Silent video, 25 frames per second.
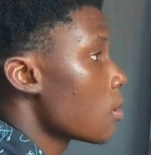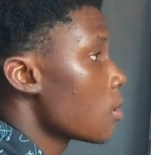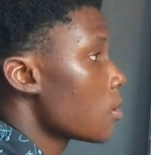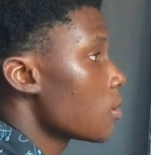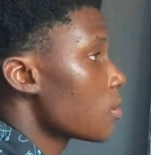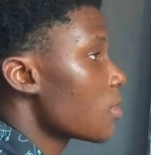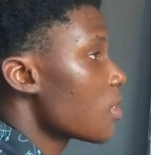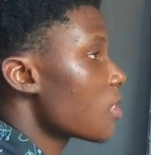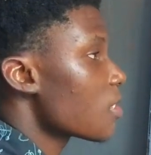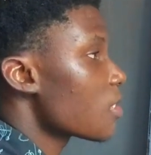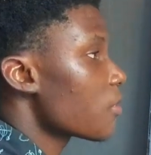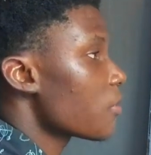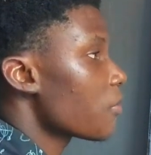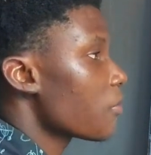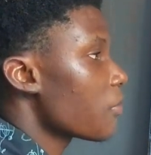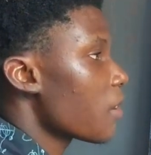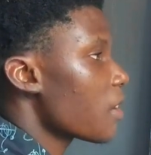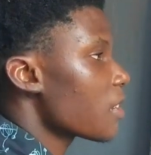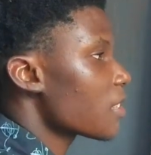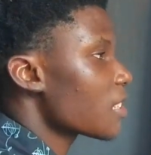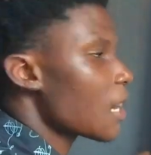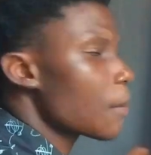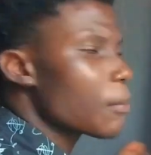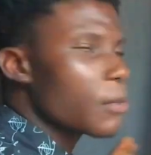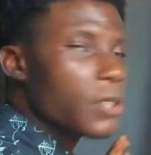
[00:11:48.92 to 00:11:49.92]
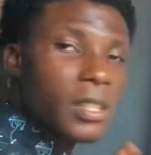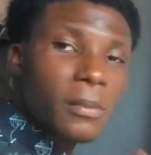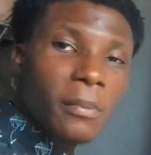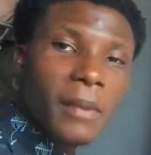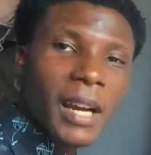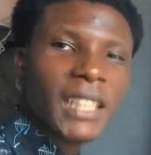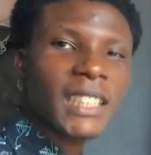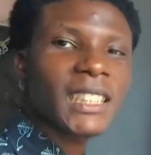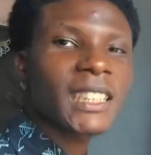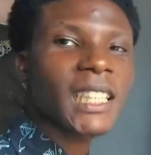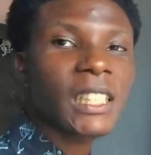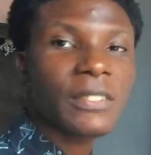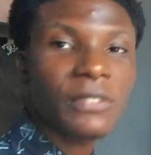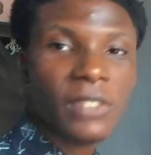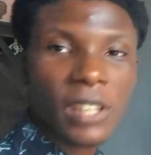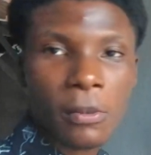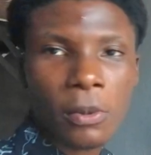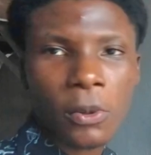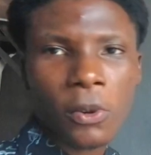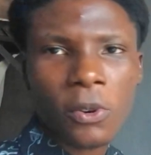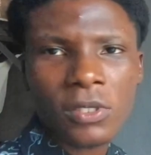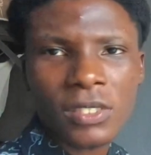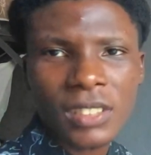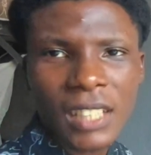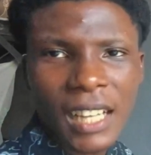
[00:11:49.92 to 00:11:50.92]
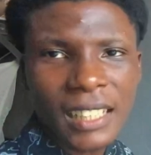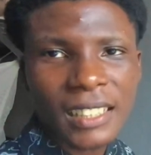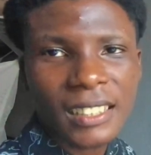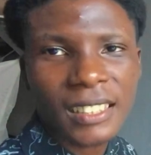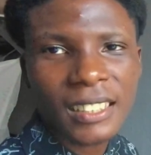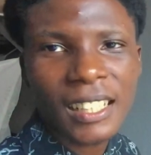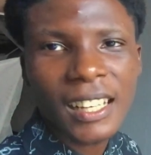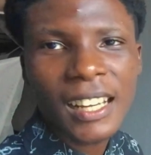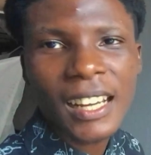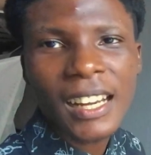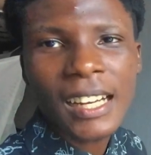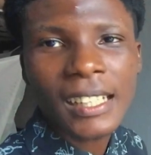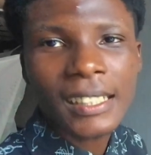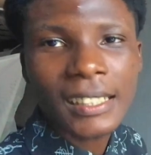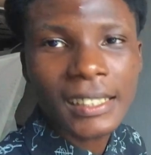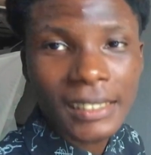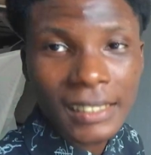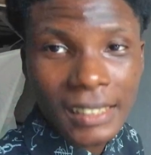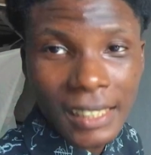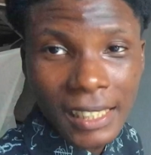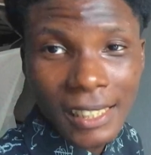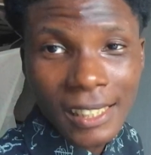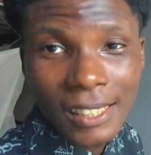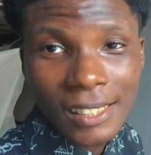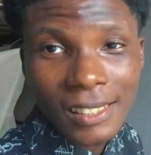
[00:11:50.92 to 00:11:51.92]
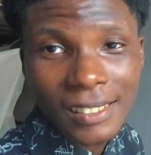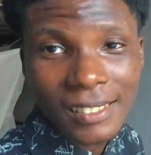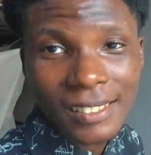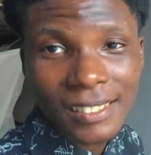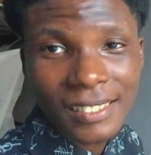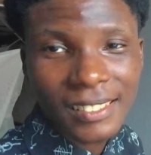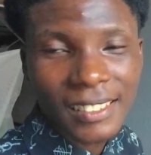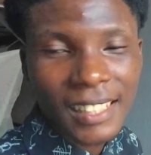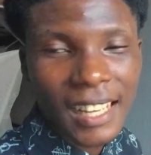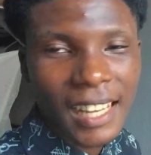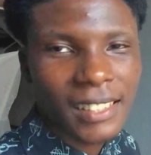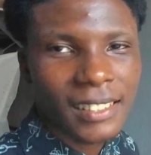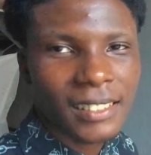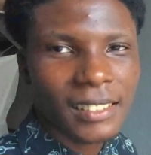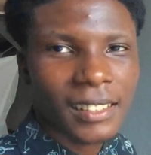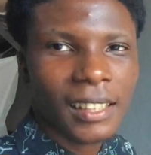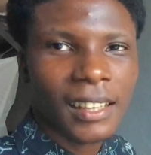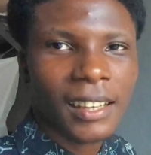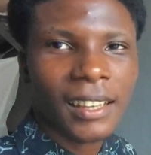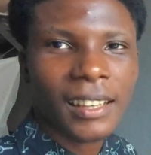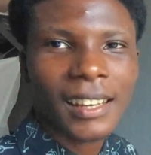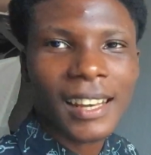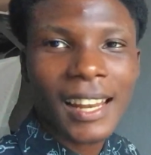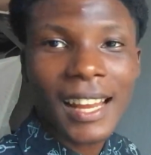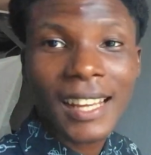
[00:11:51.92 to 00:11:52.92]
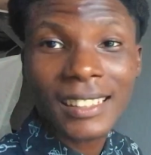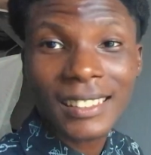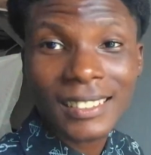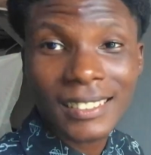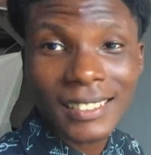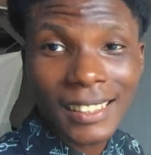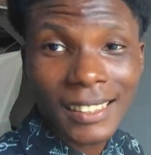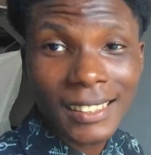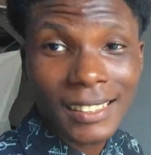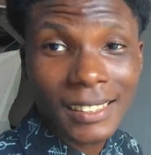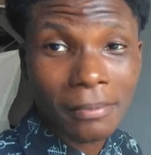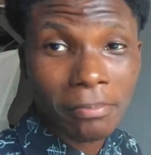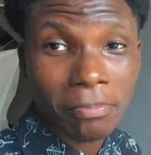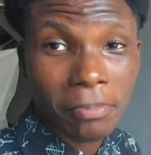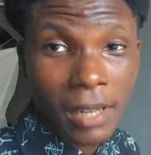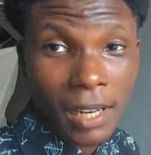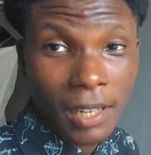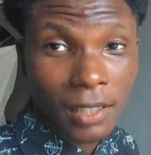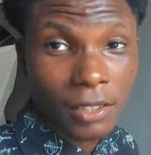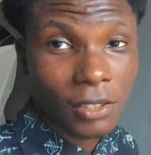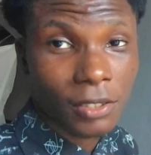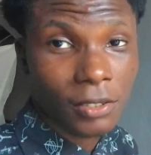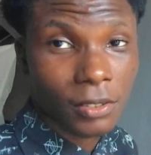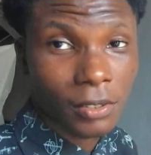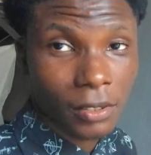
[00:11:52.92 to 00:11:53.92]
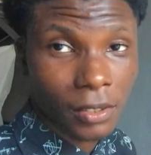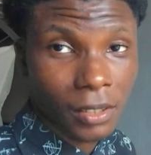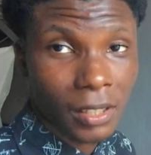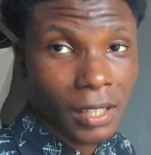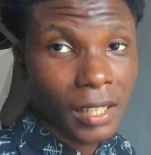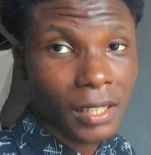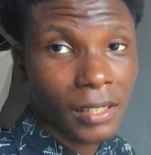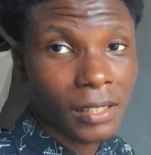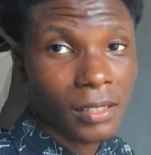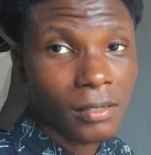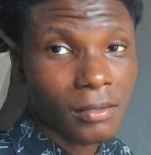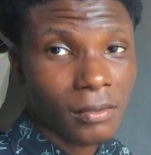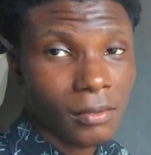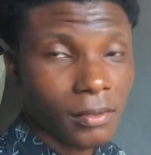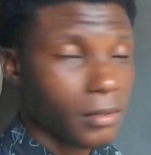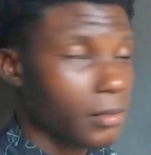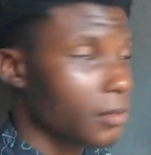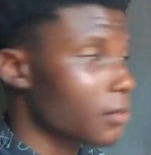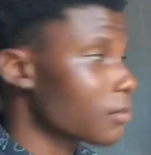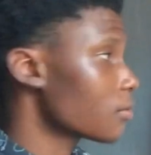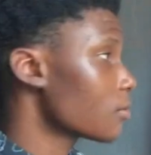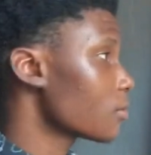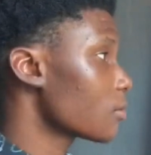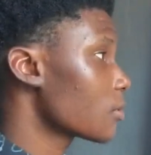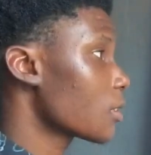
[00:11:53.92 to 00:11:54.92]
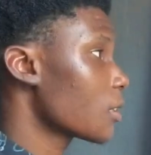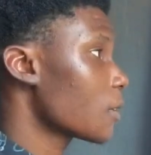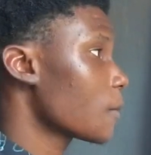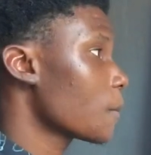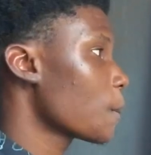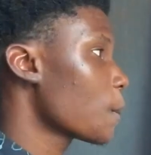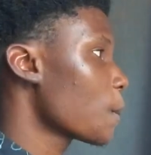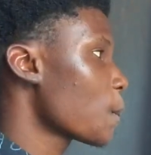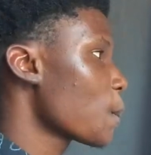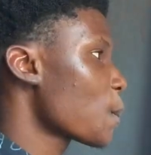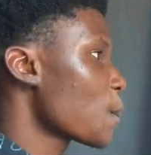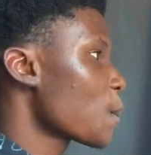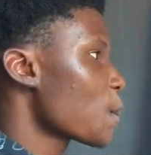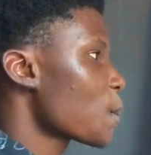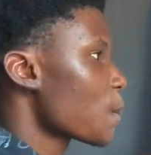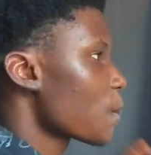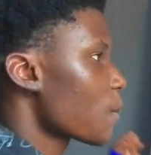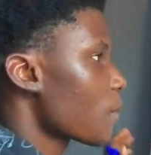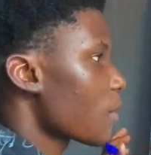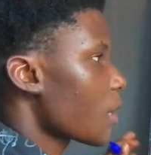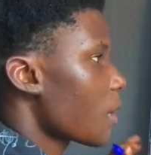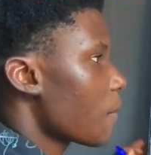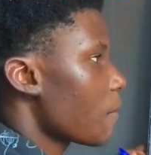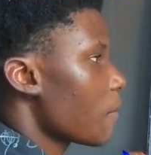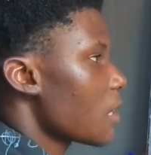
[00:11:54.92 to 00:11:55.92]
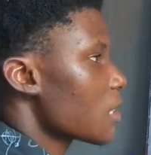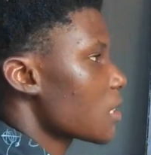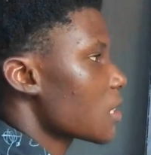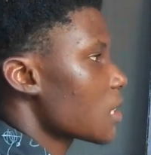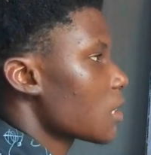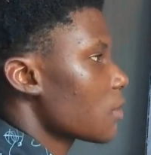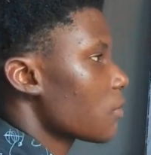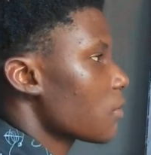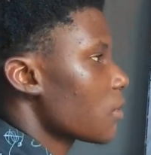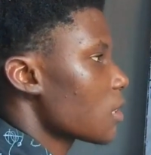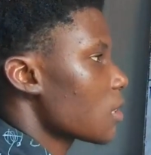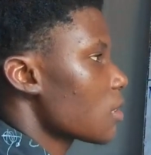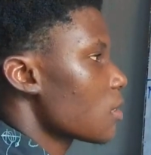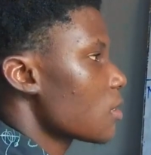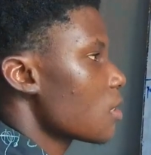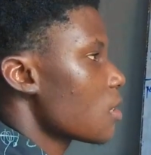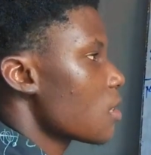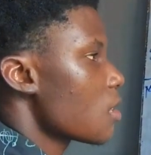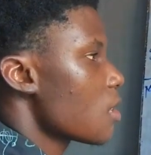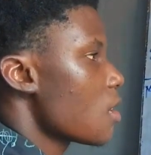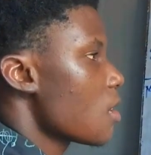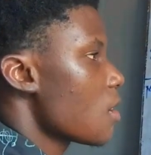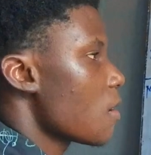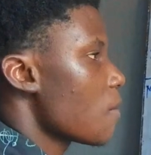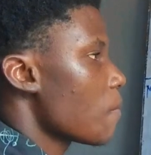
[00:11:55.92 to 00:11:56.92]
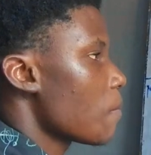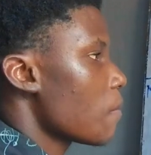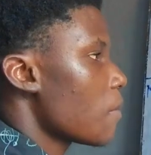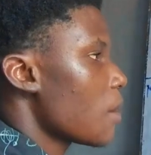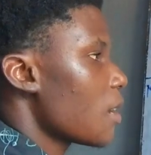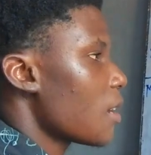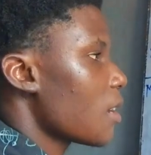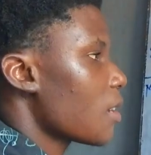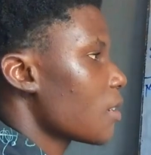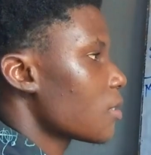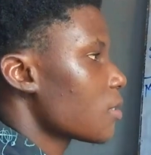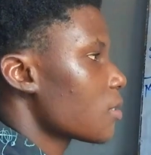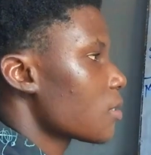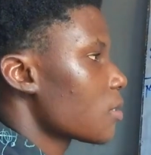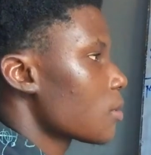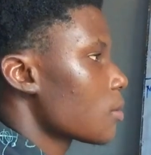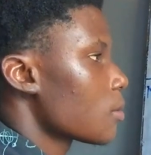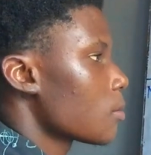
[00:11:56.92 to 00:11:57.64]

31st. I'm using March 31st because that's the date, that's the last date in March. You get? Okay, March 31st. Balance